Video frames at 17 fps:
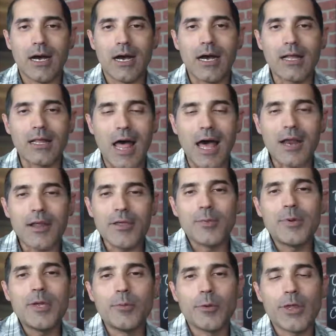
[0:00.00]
a lot of
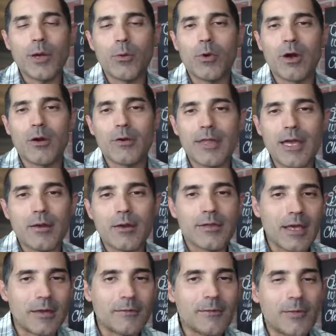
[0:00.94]
the people
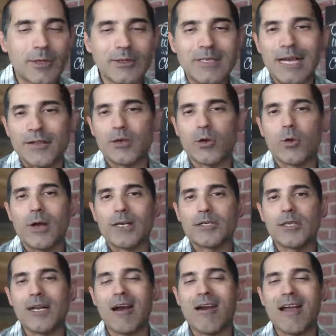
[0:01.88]
that filled out the
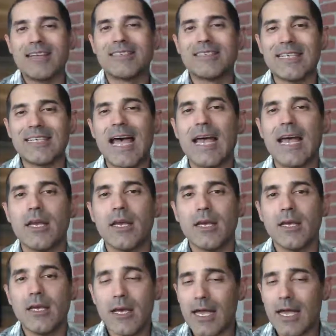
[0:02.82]
questionnaire had said,
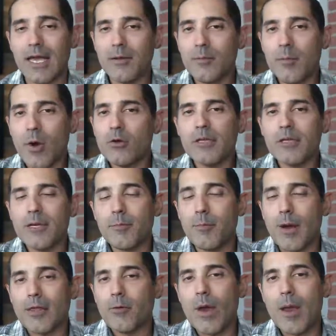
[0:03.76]

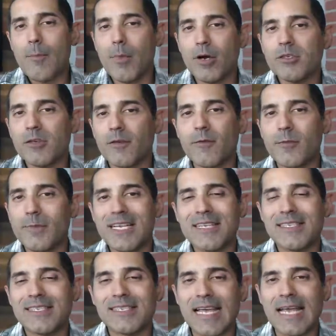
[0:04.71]
and by the way, most of them
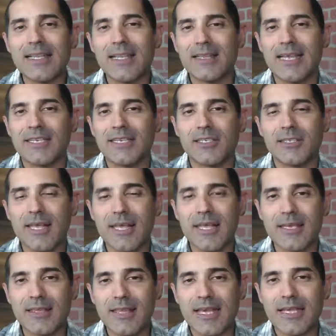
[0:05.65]
didn't say that
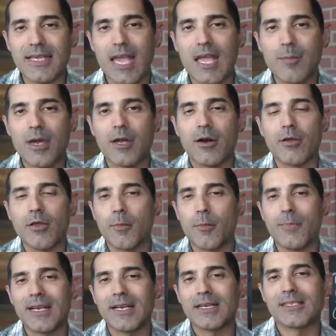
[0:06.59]
they came in or
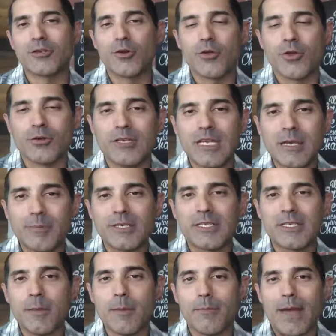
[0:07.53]
their biggest or their
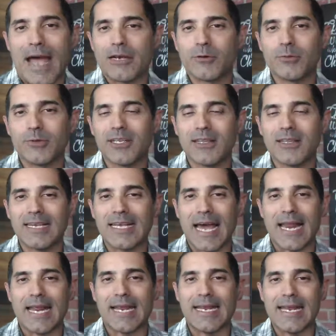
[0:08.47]
deepest impact was that they
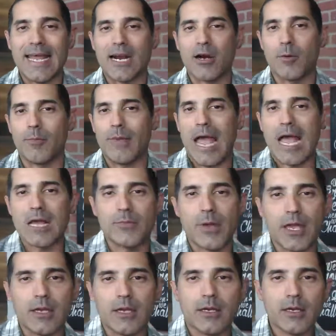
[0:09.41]
got out of neck or
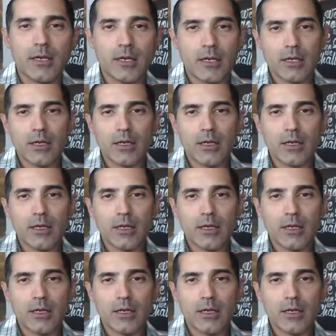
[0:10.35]
back pain.